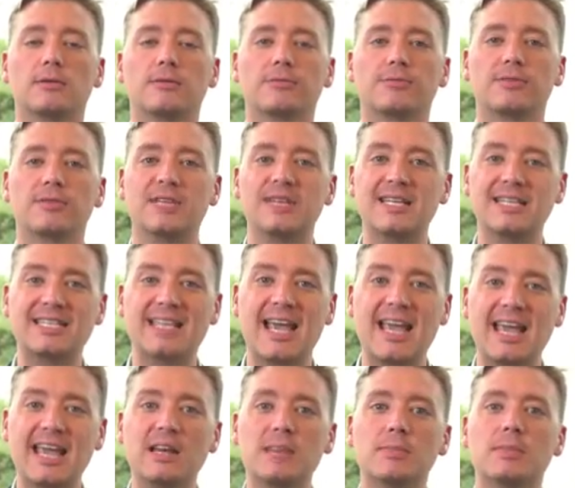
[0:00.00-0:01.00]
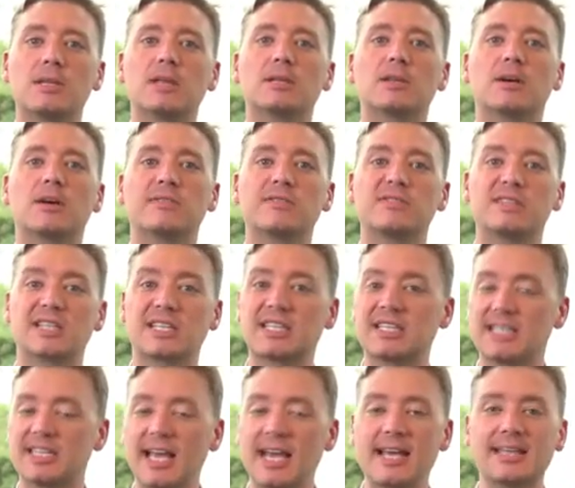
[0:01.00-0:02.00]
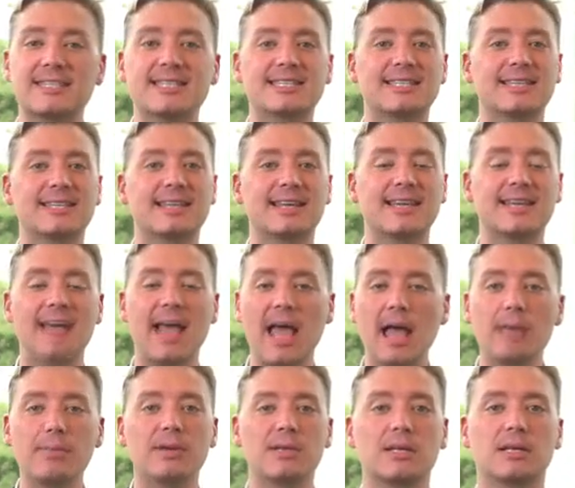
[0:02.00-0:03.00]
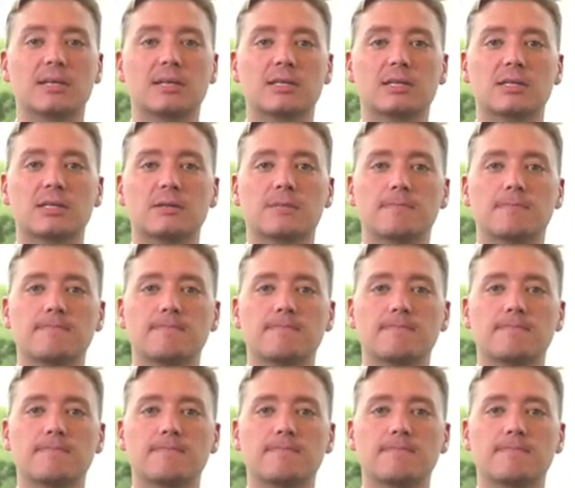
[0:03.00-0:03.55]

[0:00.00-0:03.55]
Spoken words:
for the attainment of success and happiness.